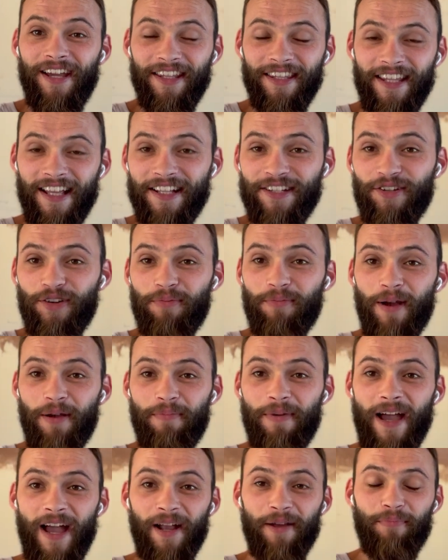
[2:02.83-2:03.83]
That's not my
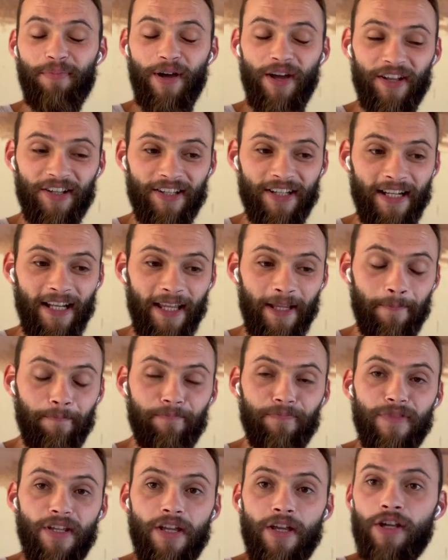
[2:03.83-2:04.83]
bag personally.
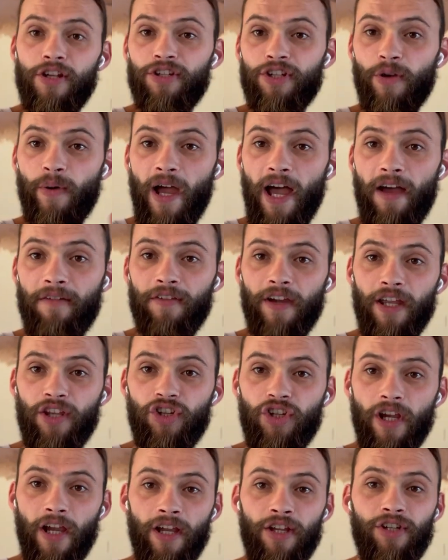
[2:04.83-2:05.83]
So have a
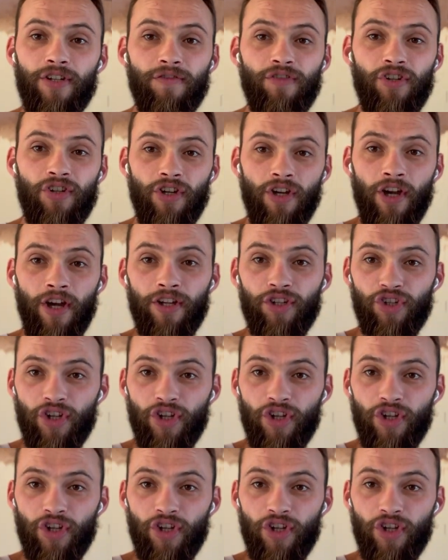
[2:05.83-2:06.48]
change of shirt,